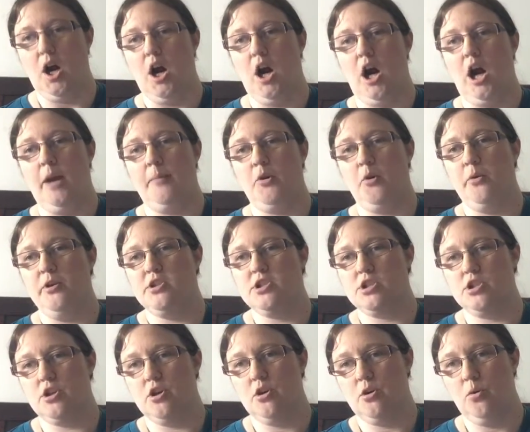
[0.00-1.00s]
I'm going
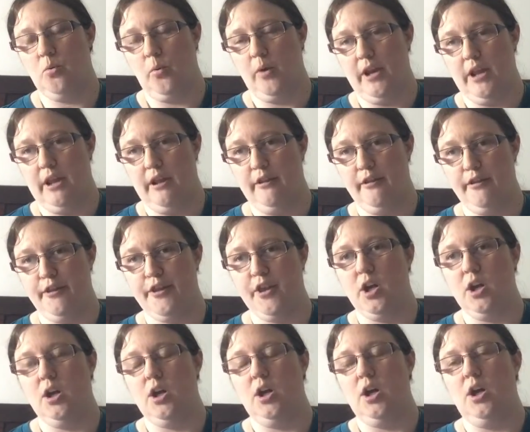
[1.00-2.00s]
to go with
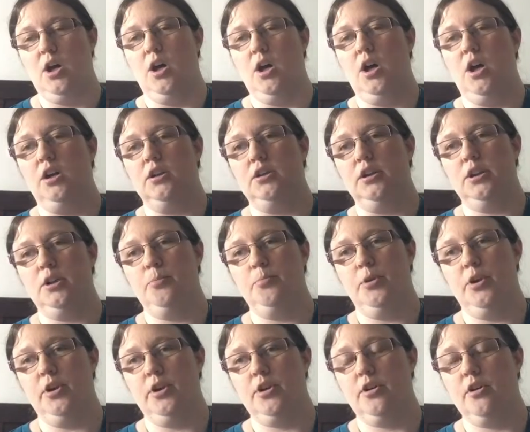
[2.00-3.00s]
a little
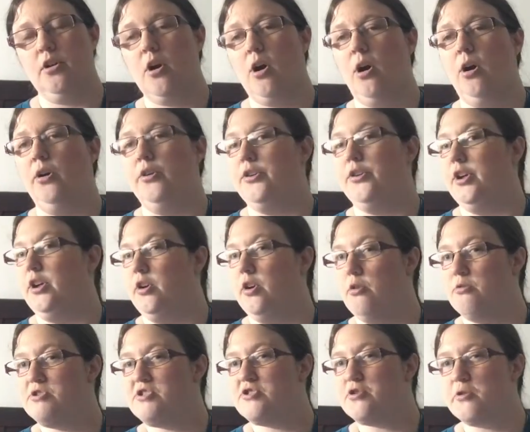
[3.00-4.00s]
book called
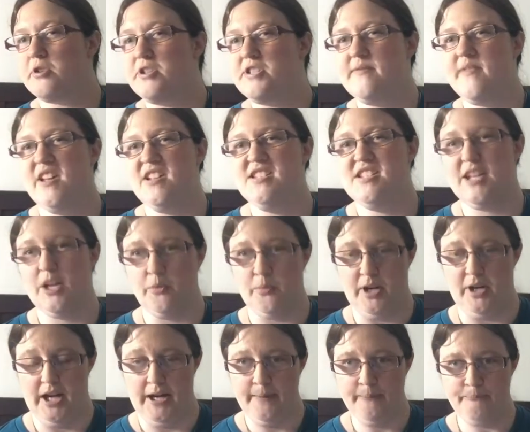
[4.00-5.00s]
Ghost Stories of
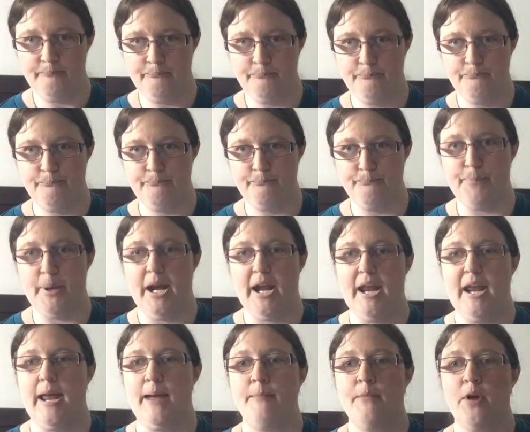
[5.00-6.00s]
Antiquity
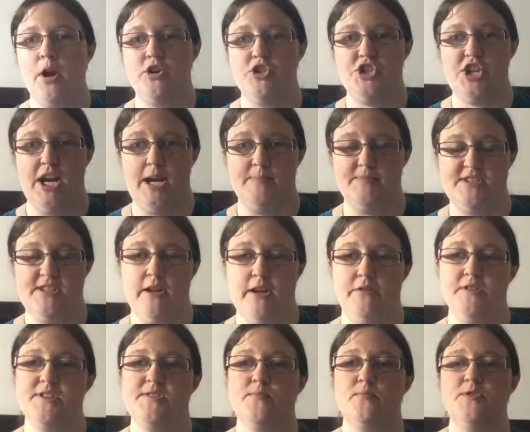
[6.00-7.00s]
by M.R. James. Now,
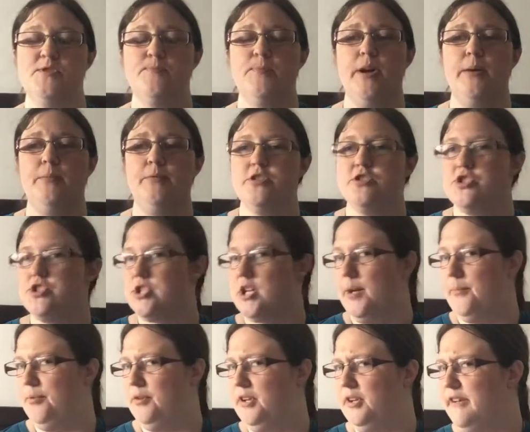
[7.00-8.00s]
this was published,
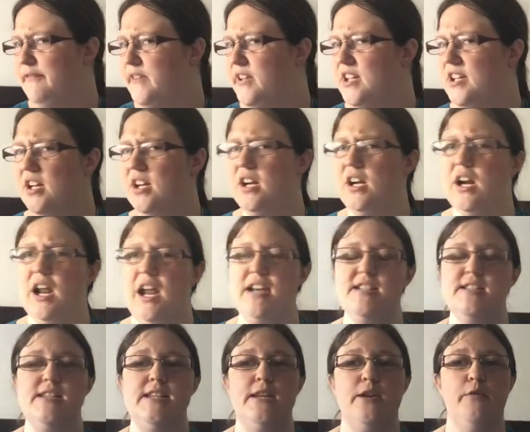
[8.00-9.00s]
I believe, in
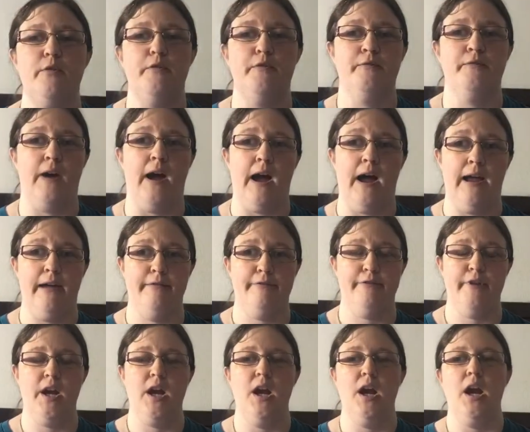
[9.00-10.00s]

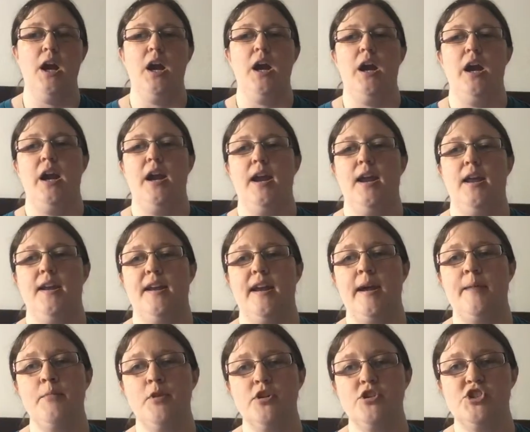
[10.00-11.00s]
1905. And
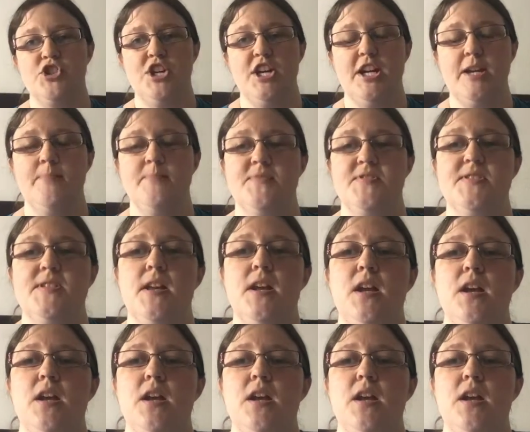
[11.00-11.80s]
M.R. James